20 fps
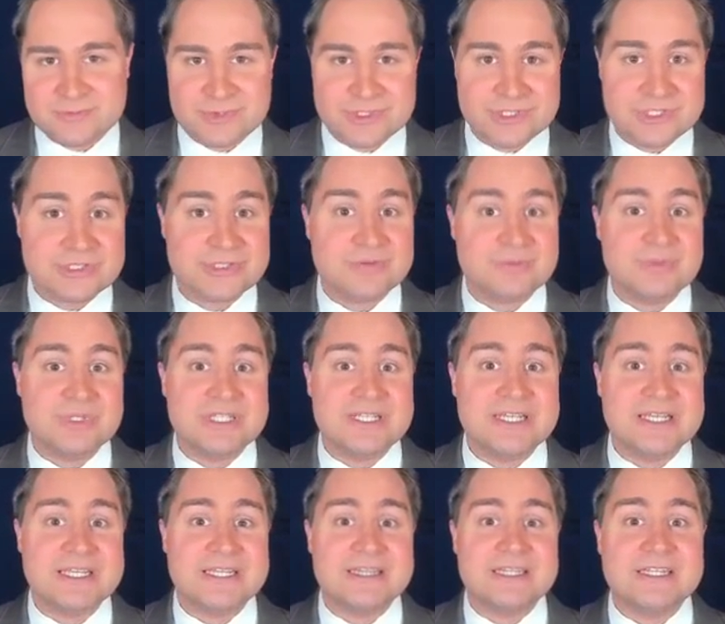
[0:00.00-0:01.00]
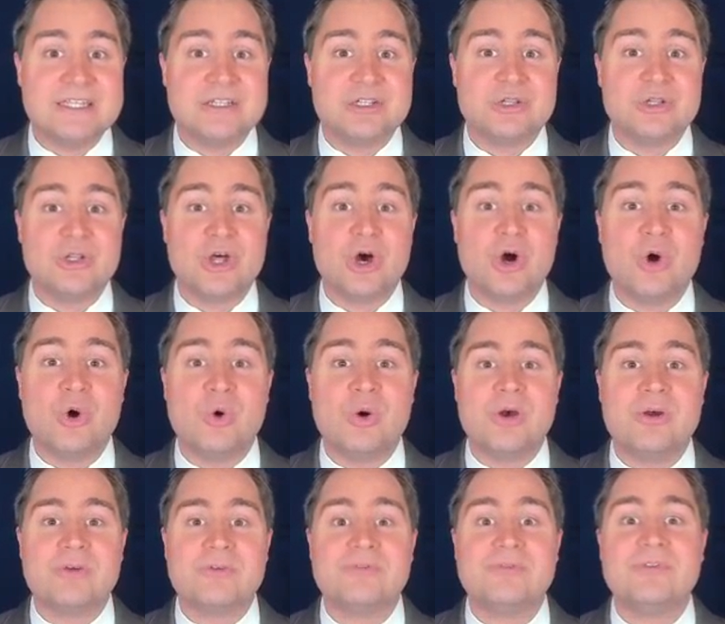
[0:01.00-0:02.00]
We should be in the
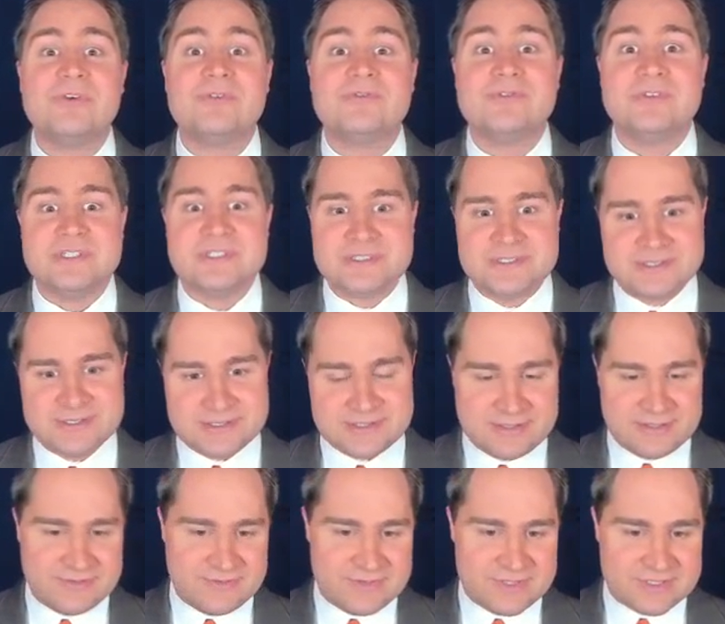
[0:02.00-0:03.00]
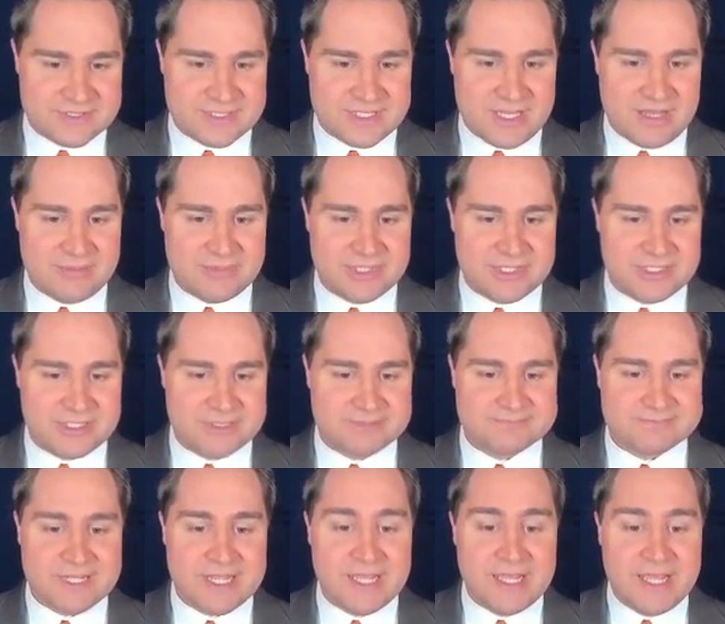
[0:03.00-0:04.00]
low 50s of this time of year.